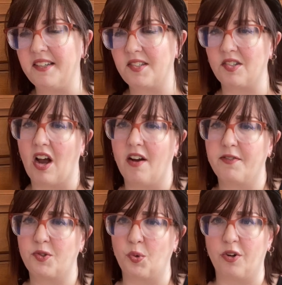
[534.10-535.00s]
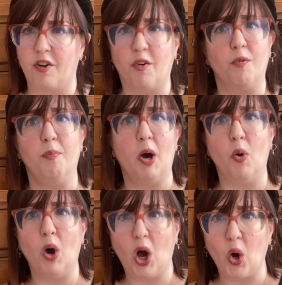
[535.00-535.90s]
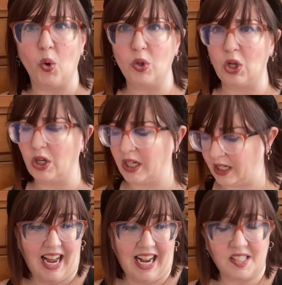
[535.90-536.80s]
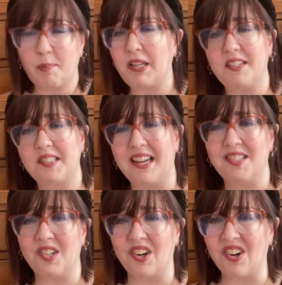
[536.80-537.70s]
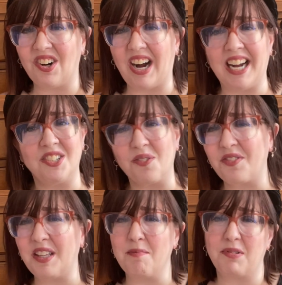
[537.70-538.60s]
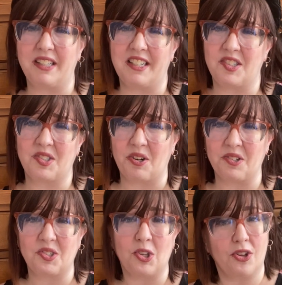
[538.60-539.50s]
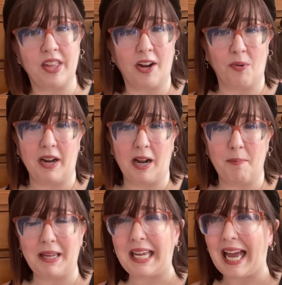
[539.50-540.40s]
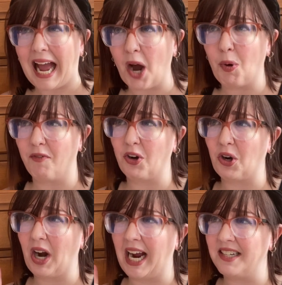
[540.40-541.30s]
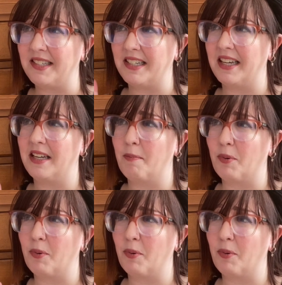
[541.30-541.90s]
soft sort of boho look. As a plus size girl, I don't think pleated skirts look that great on me. However, I did